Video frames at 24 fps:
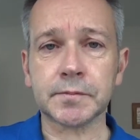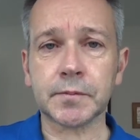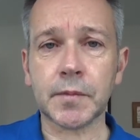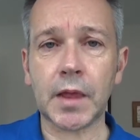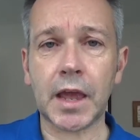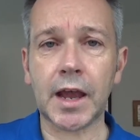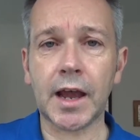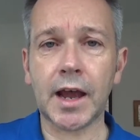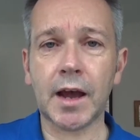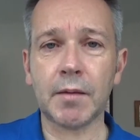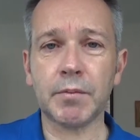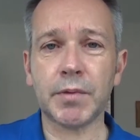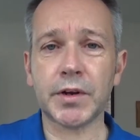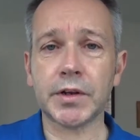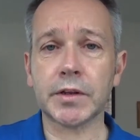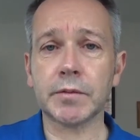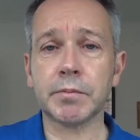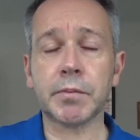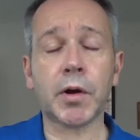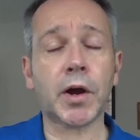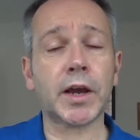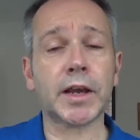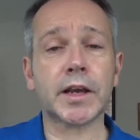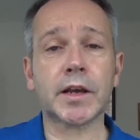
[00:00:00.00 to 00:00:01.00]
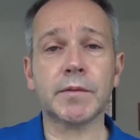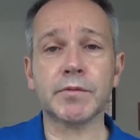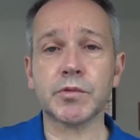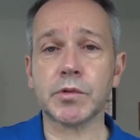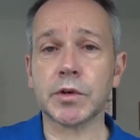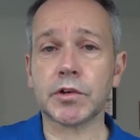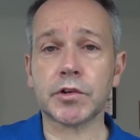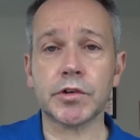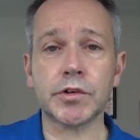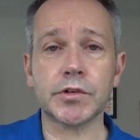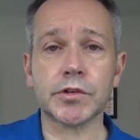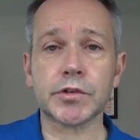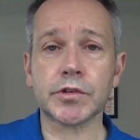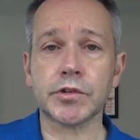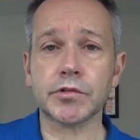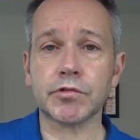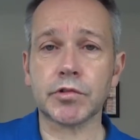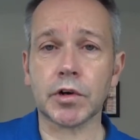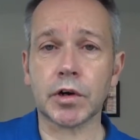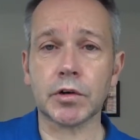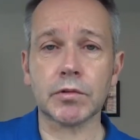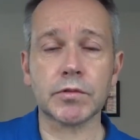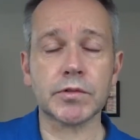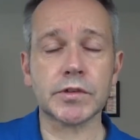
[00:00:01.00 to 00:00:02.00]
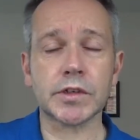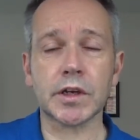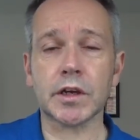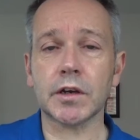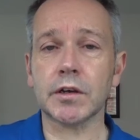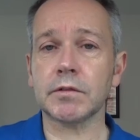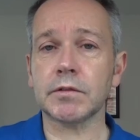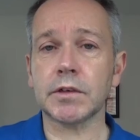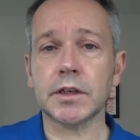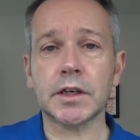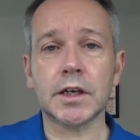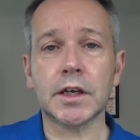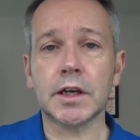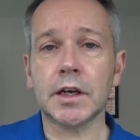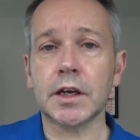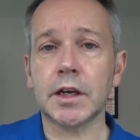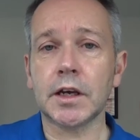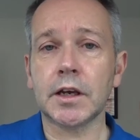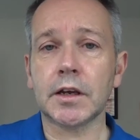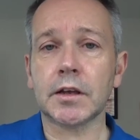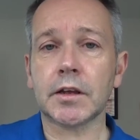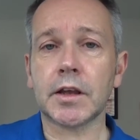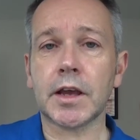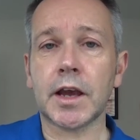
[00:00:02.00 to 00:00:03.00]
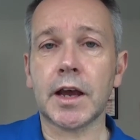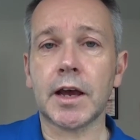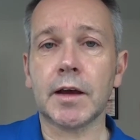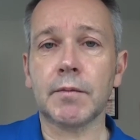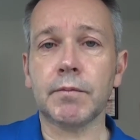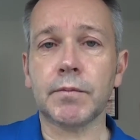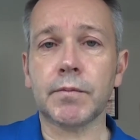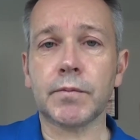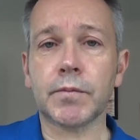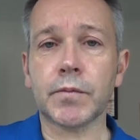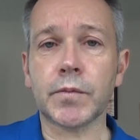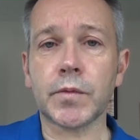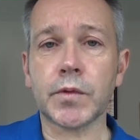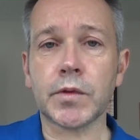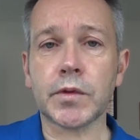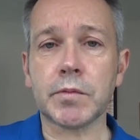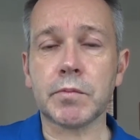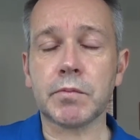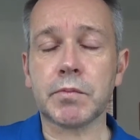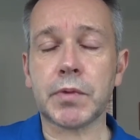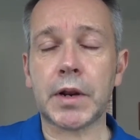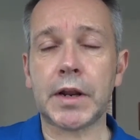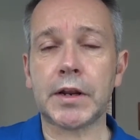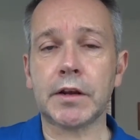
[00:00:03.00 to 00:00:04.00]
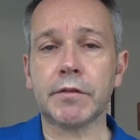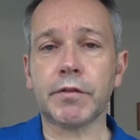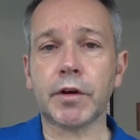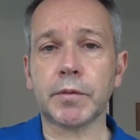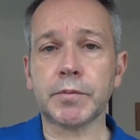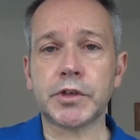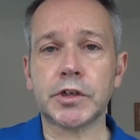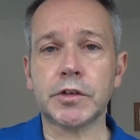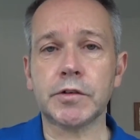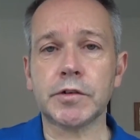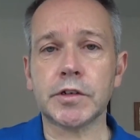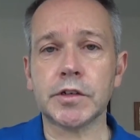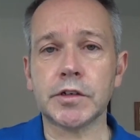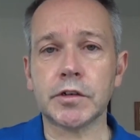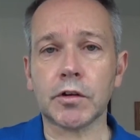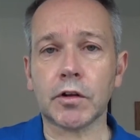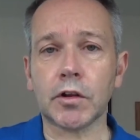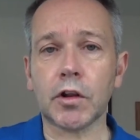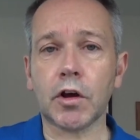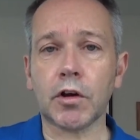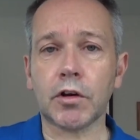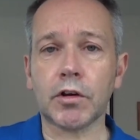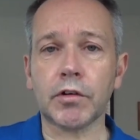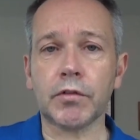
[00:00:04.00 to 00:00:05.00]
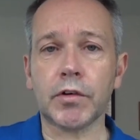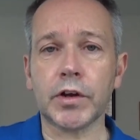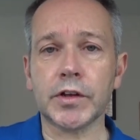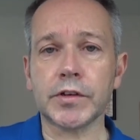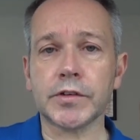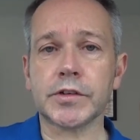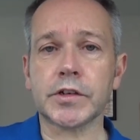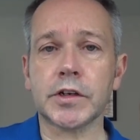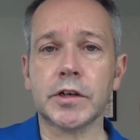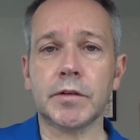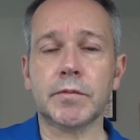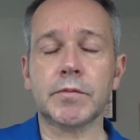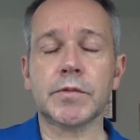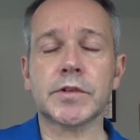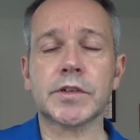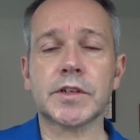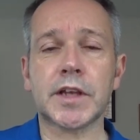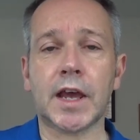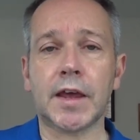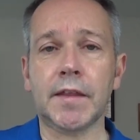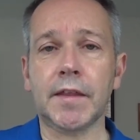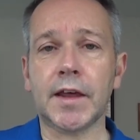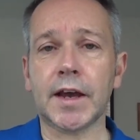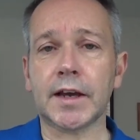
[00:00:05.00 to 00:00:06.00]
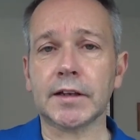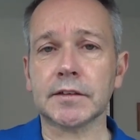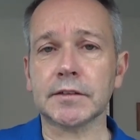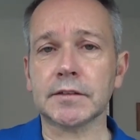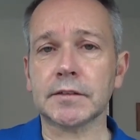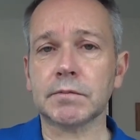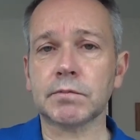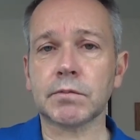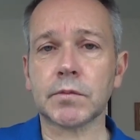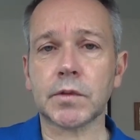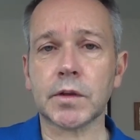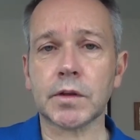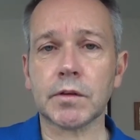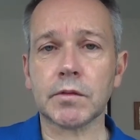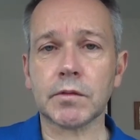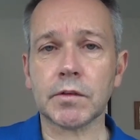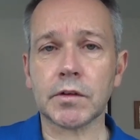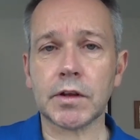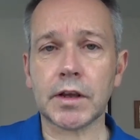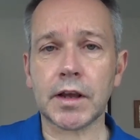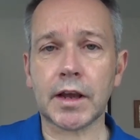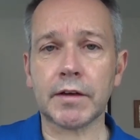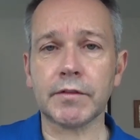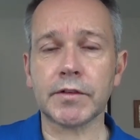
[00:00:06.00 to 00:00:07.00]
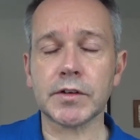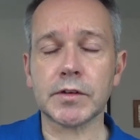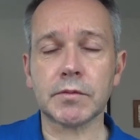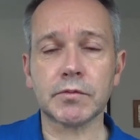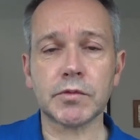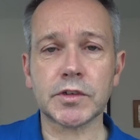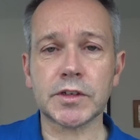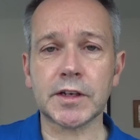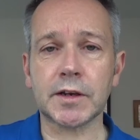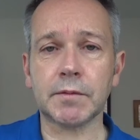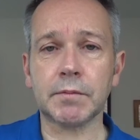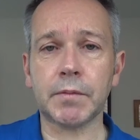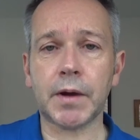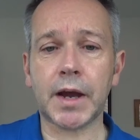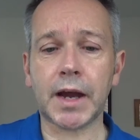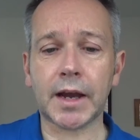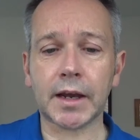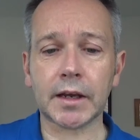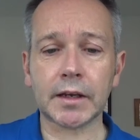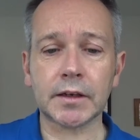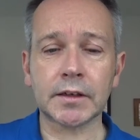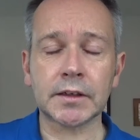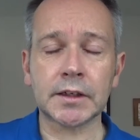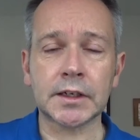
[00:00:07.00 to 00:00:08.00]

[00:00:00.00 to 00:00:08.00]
But bike comes with cruise control, so plenty of opportunities on longer runs to set that and have it sit back.